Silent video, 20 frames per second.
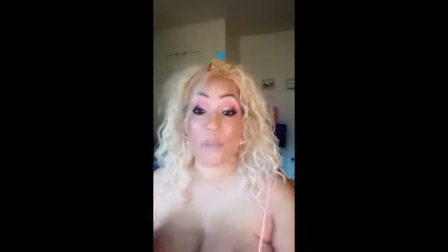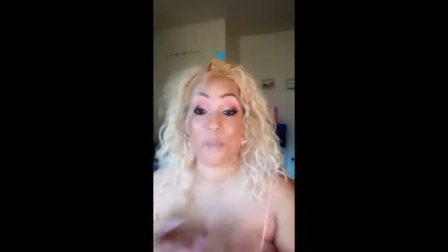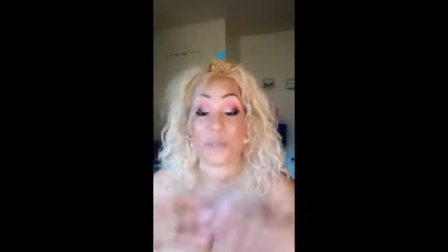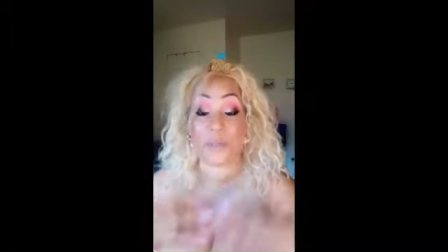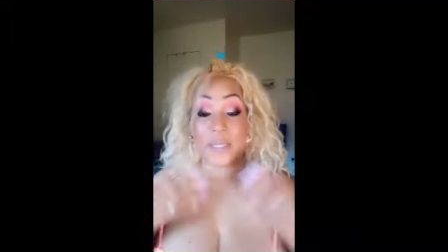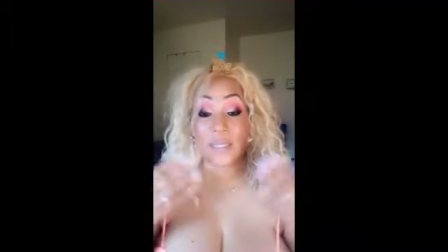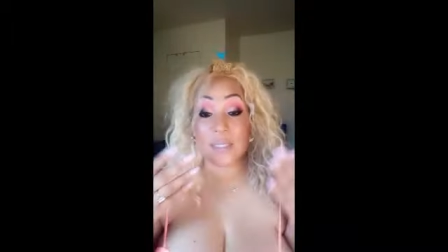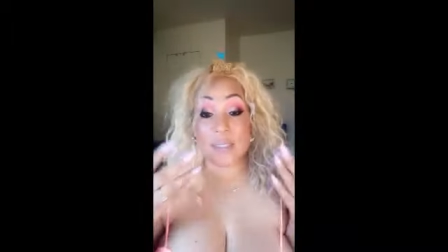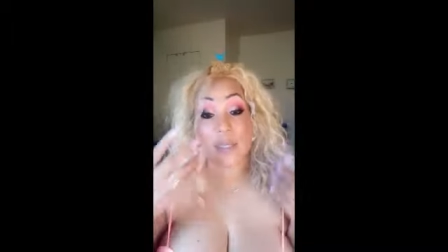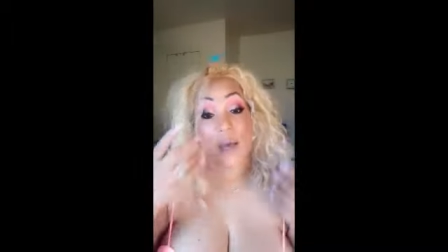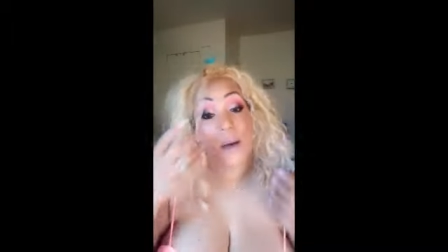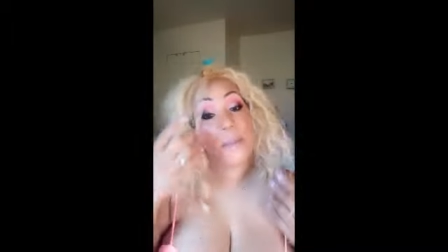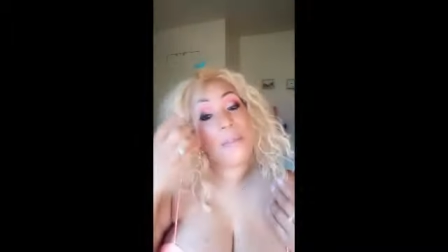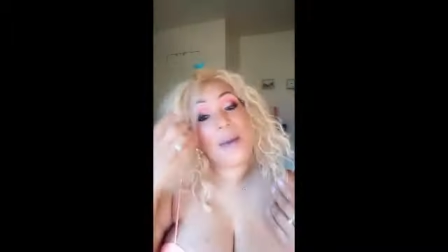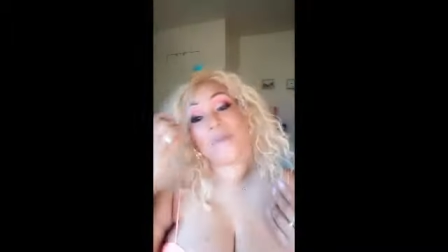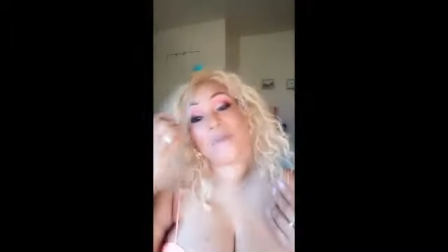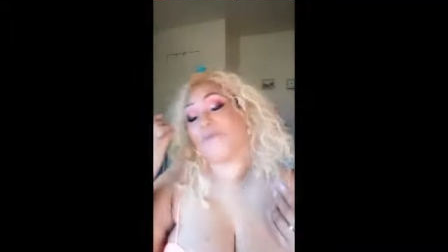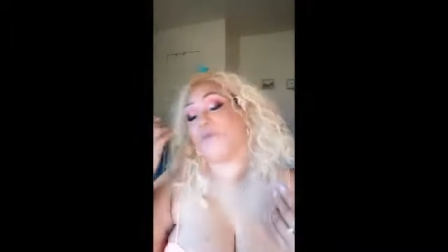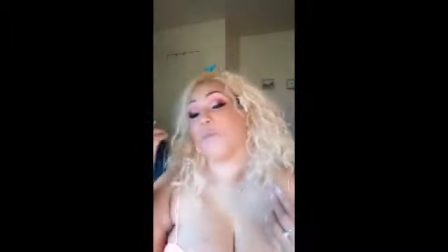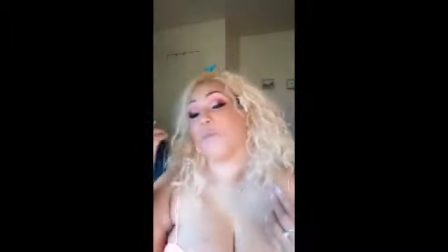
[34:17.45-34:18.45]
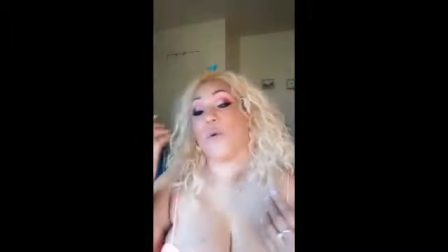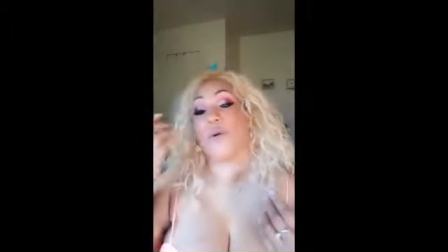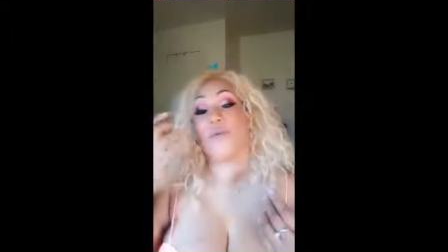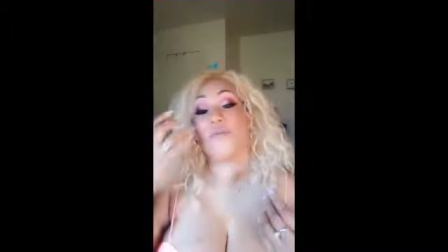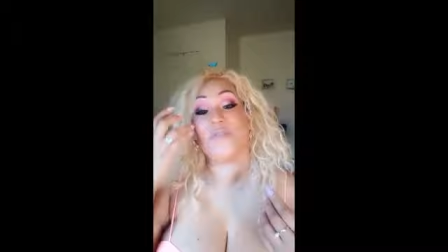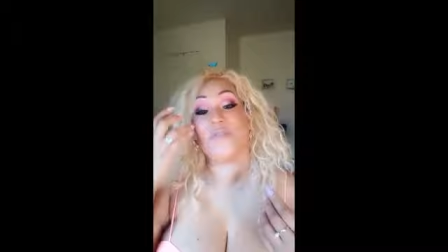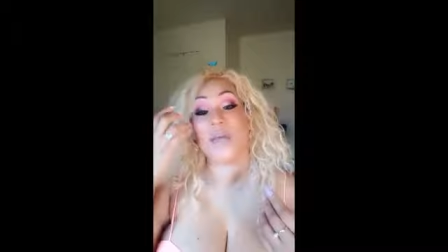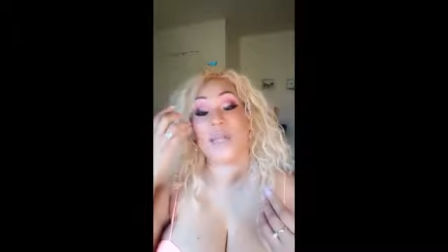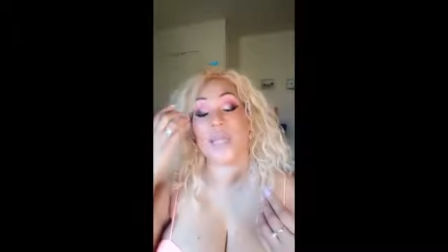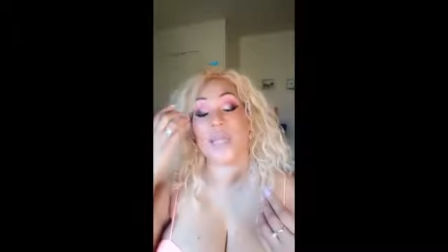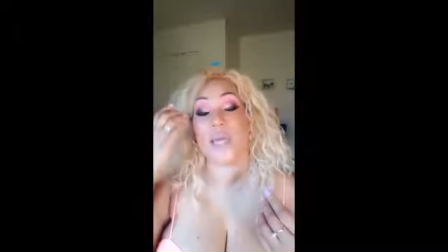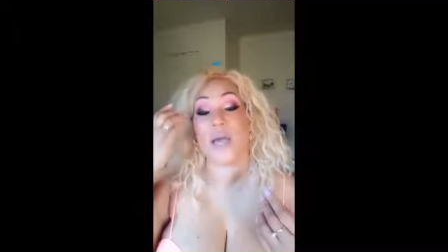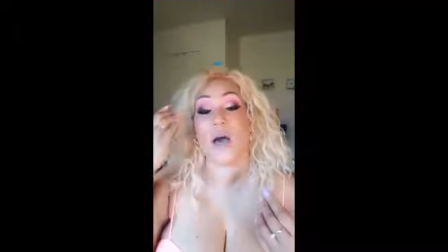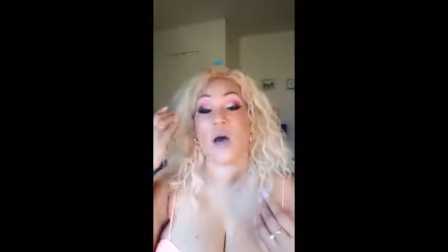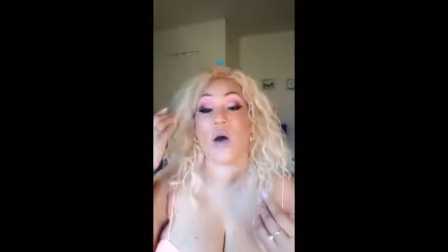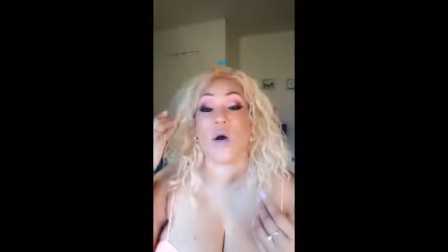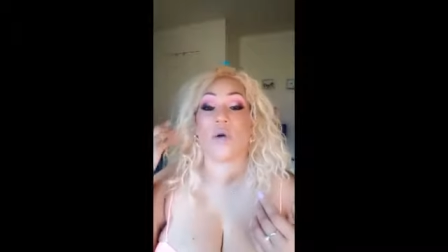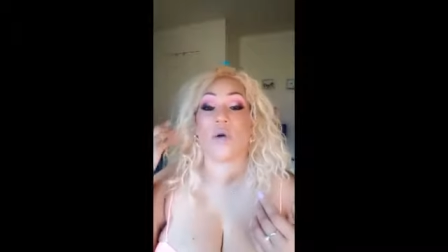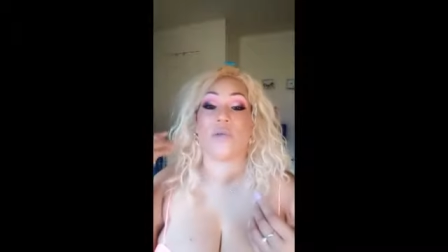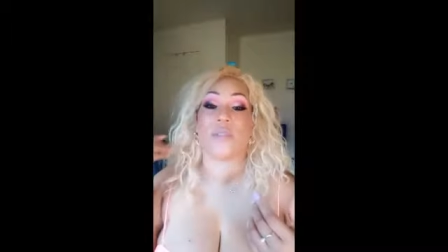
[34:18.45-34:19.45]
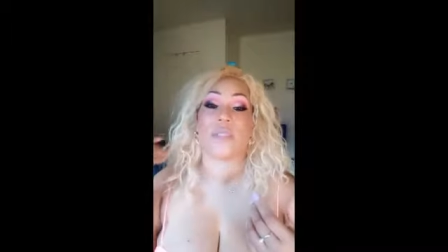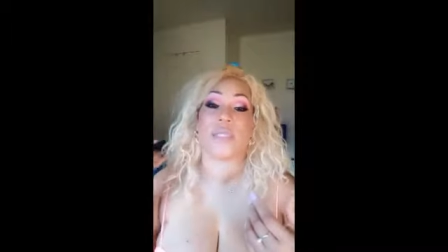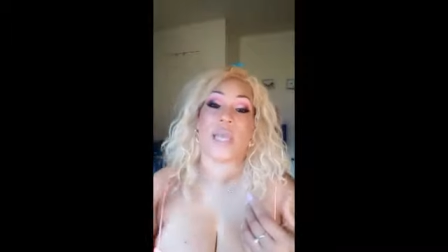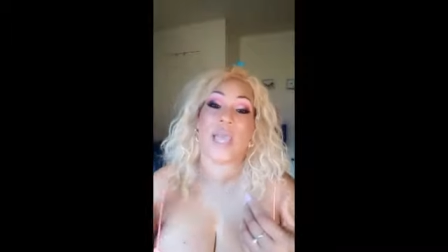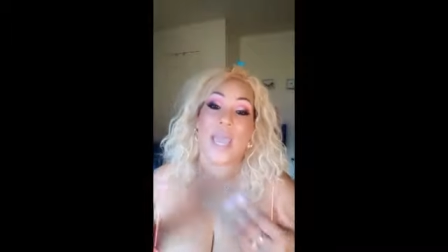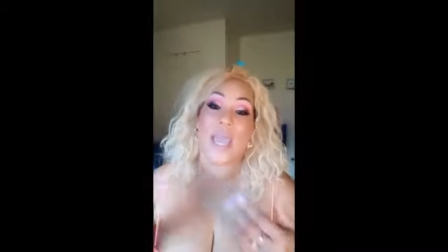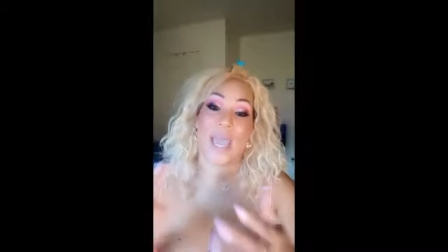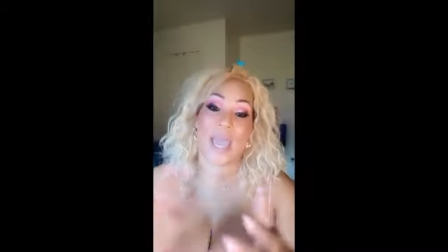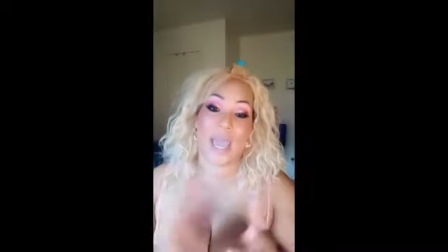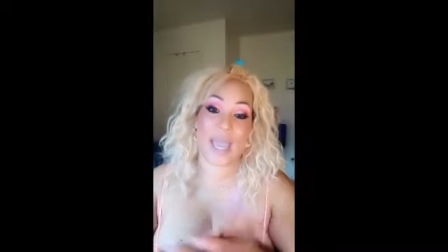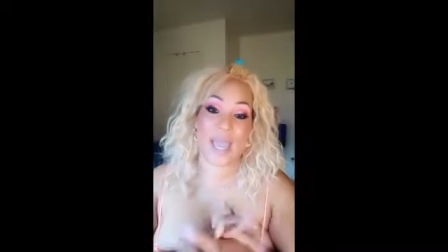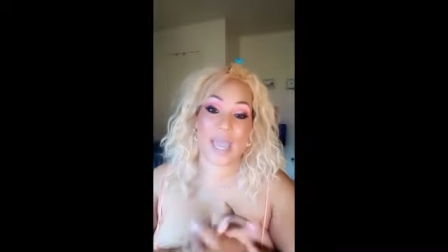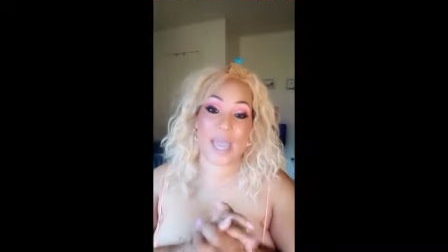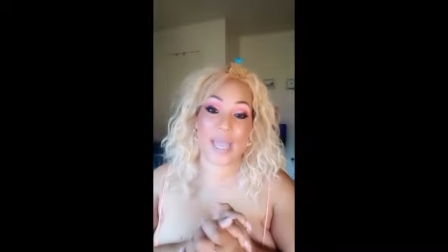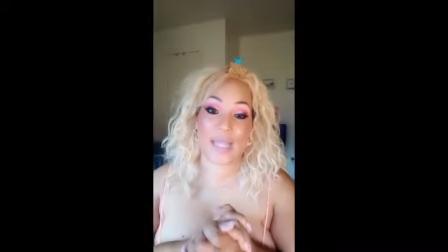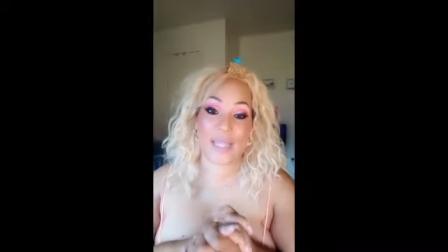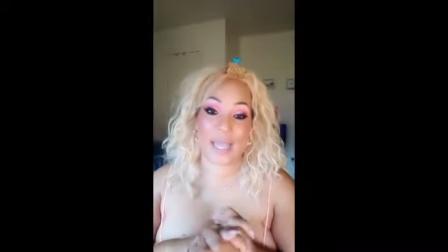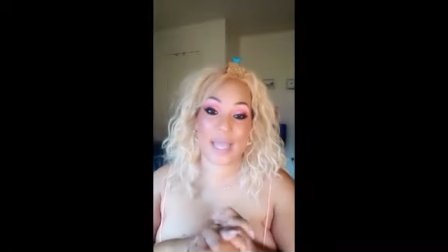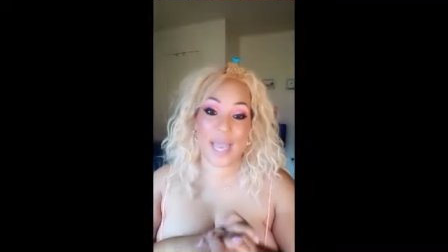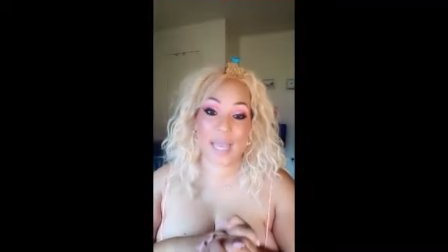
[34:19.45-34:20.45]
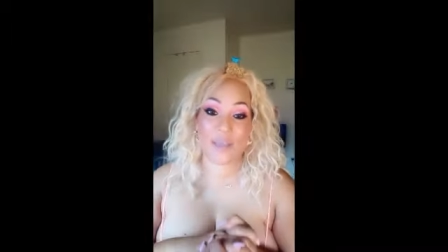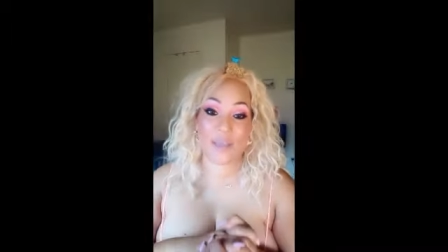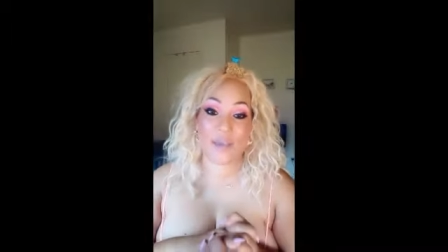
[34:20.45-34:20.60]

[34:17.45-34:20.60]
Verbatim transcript: Please come back for more videos and yeah,